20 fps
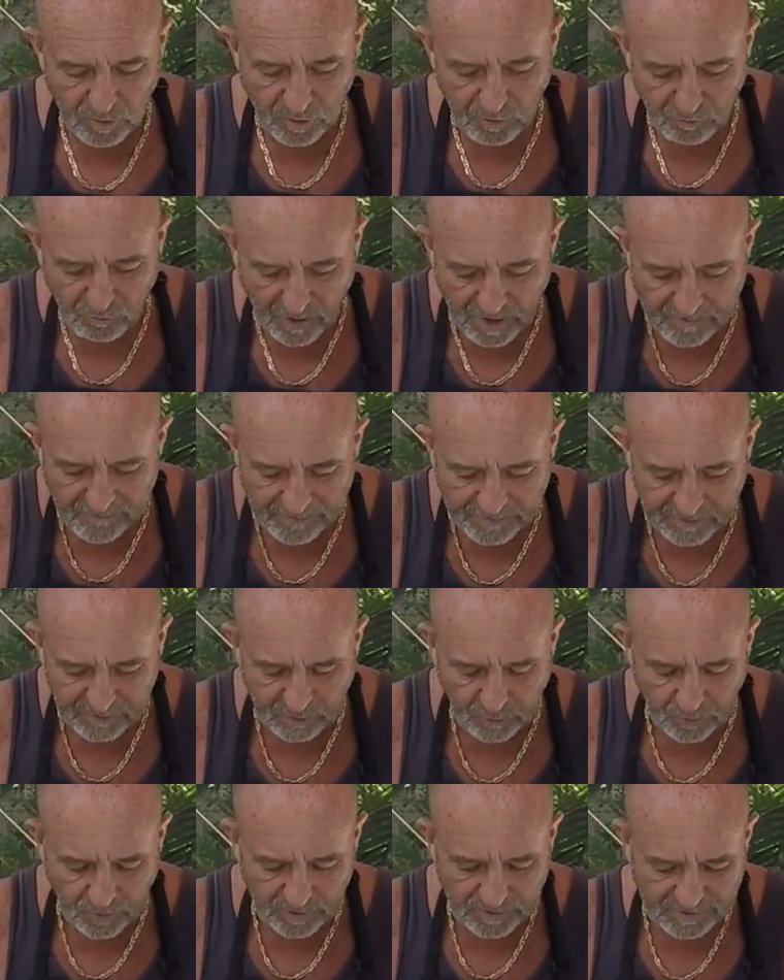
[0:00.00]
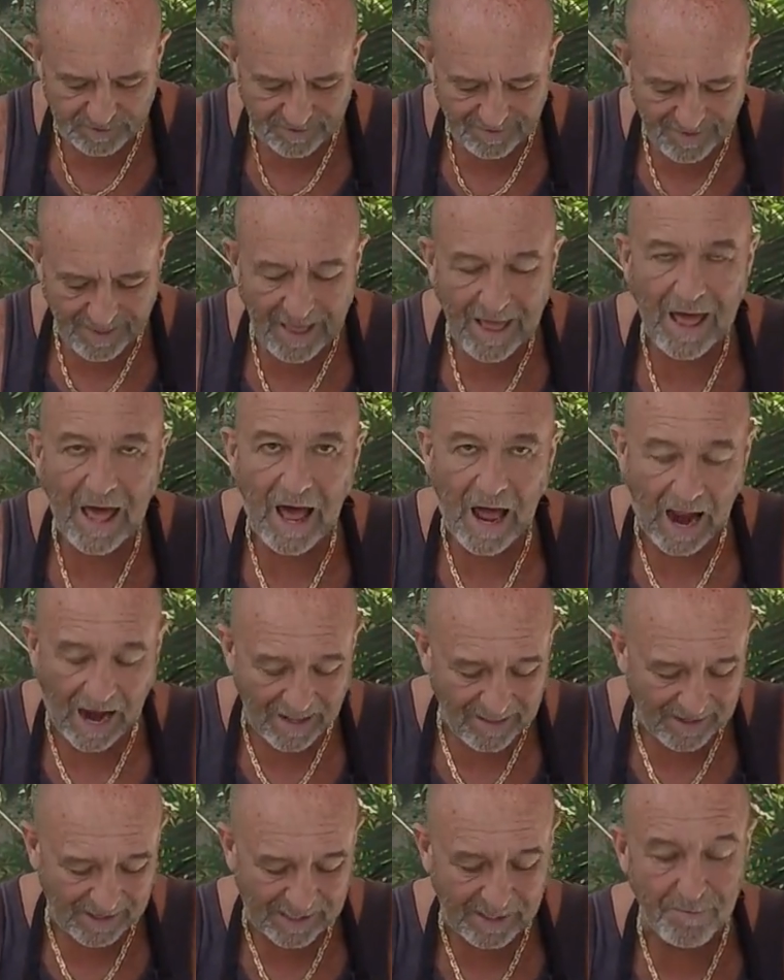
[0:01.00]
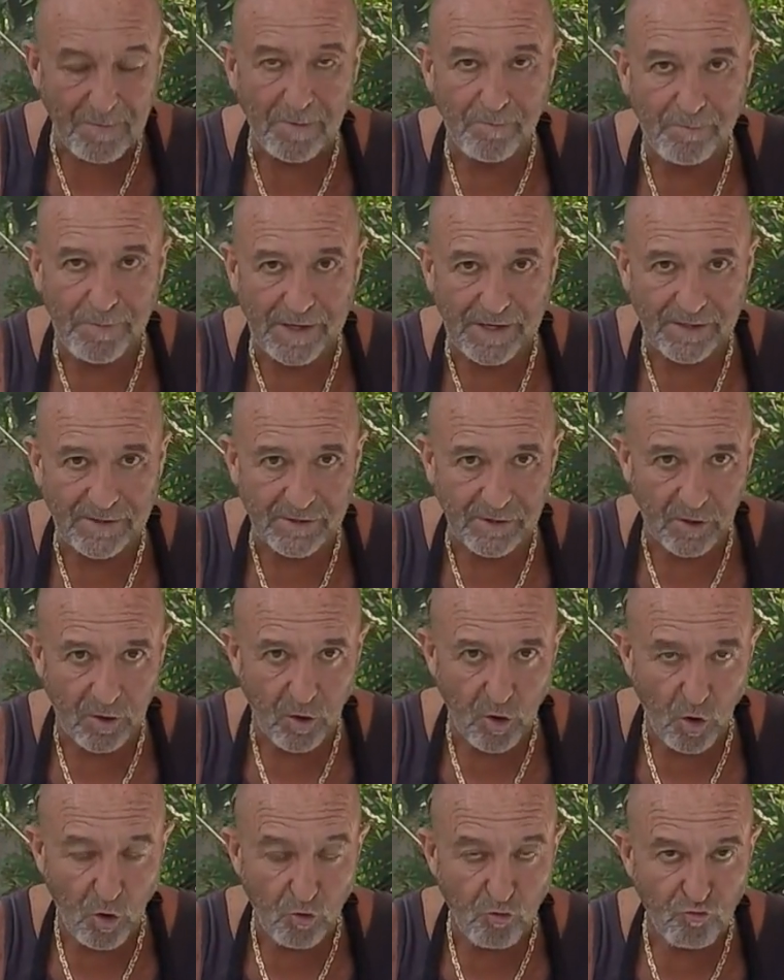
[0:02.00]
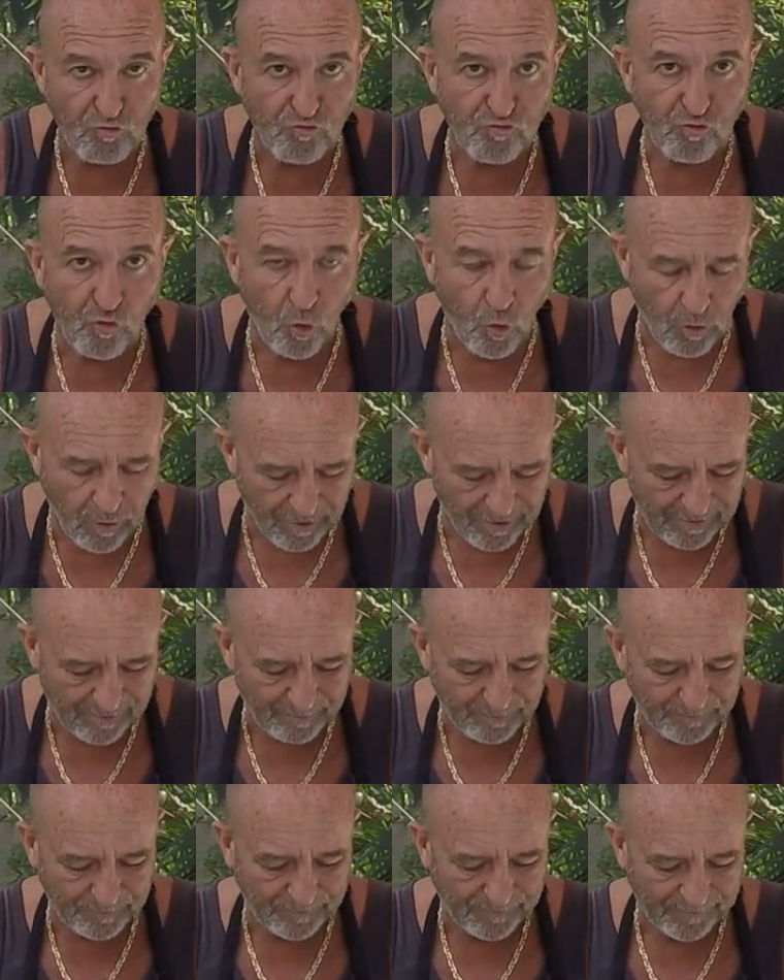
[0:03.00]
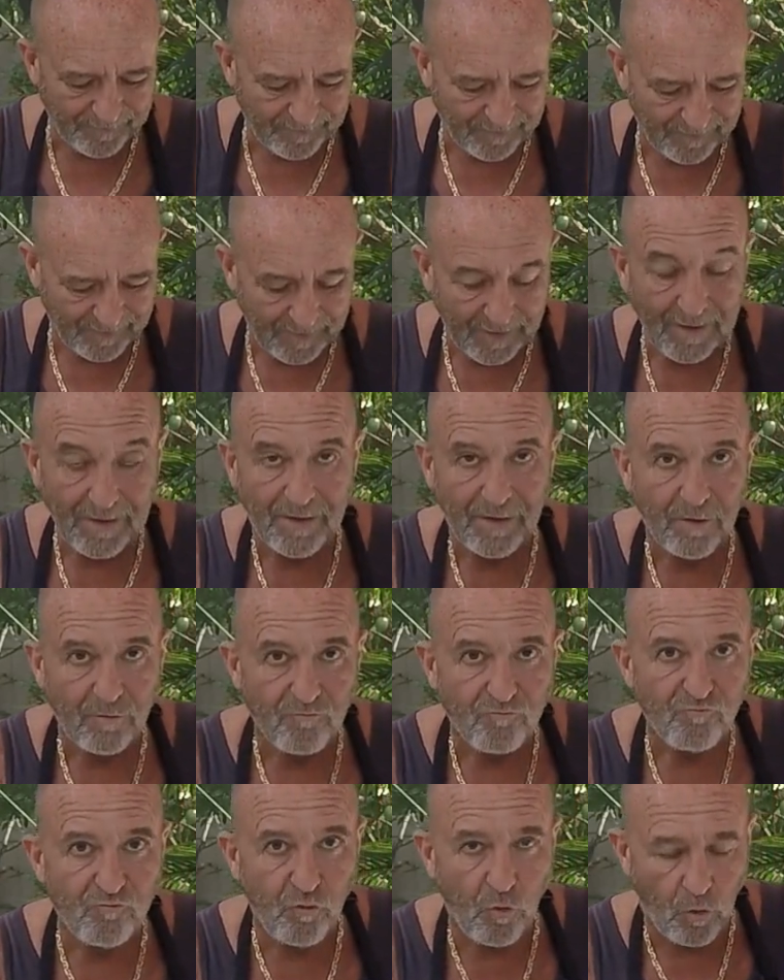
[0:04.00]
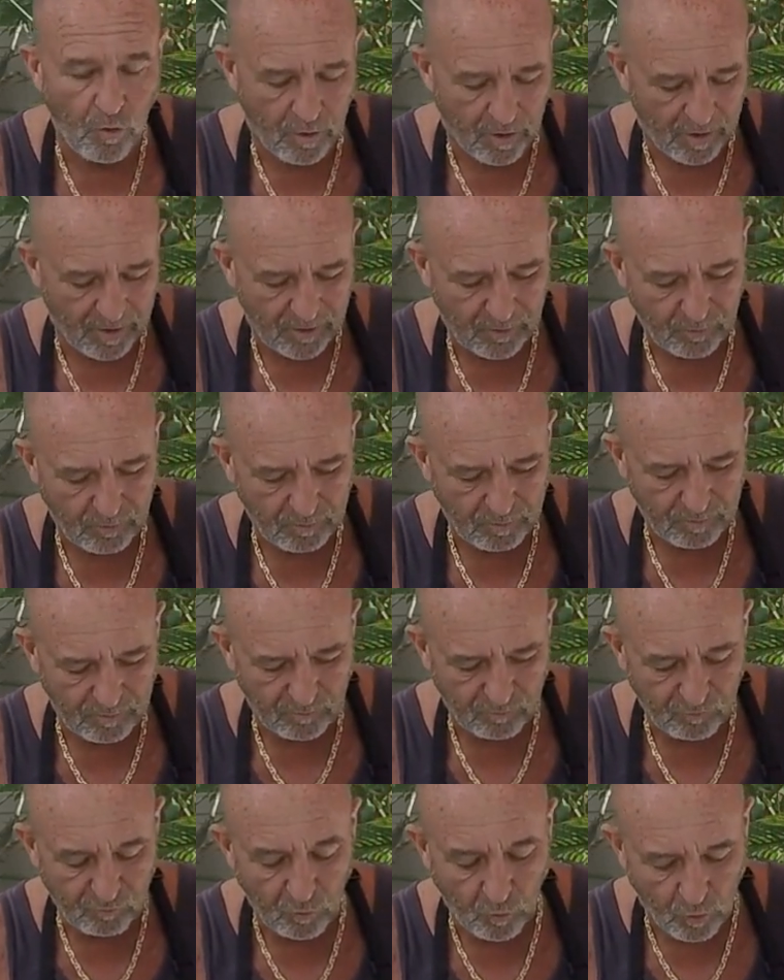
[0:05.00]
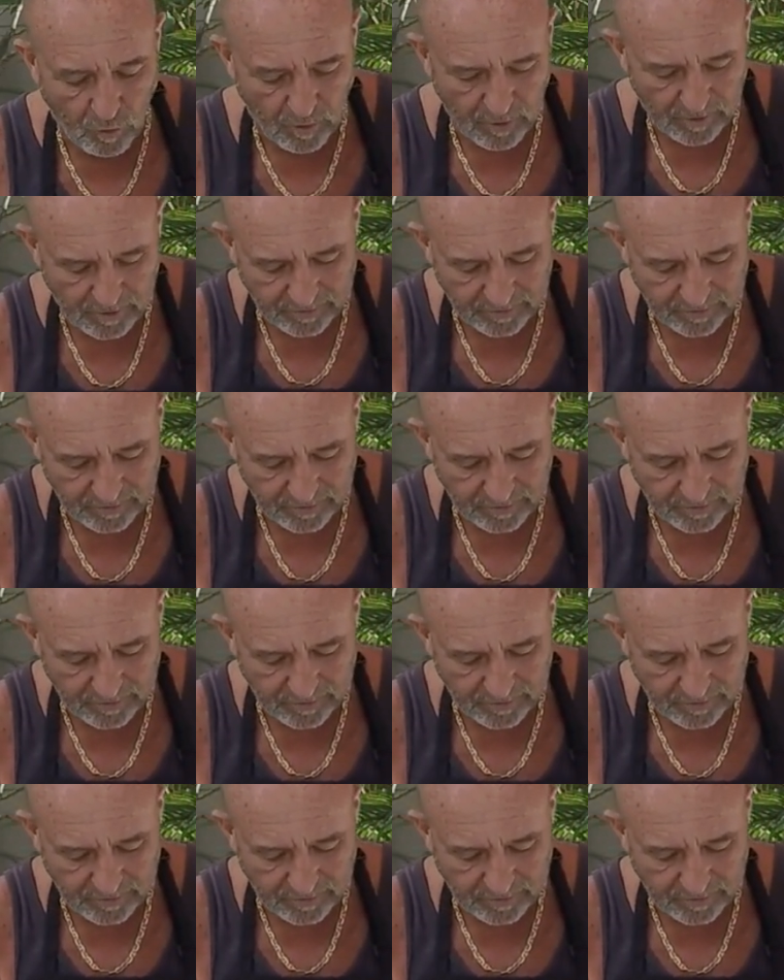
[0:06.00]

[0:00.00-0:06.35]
Gravy sauce. I like them in pizza. Raw. Raw. Raw.